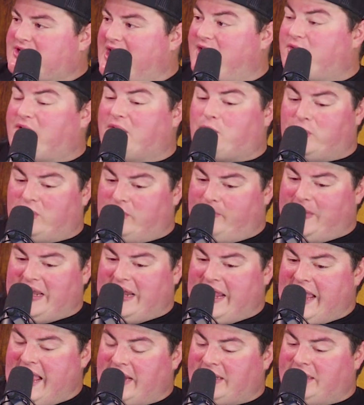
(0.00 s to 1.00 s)
I had like really bad
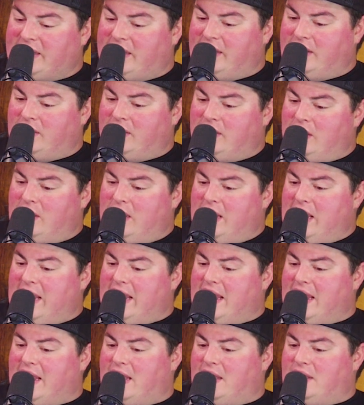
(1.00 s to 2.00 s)
acne
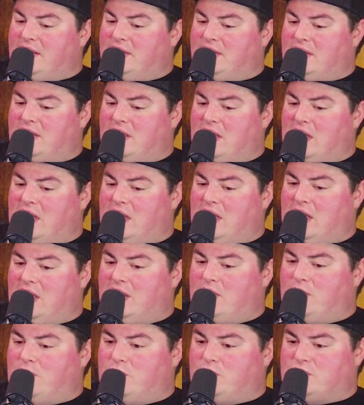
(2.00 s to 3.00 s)
and
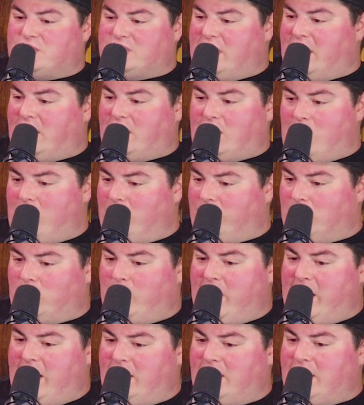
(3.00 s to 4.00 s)
was like
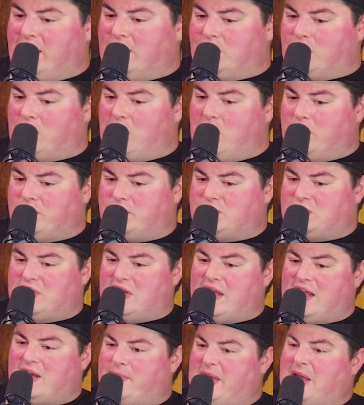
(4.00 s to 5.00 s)
overweight and gross
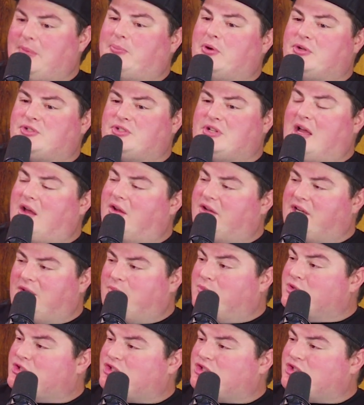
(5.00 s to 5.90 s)
and had a bad personality and was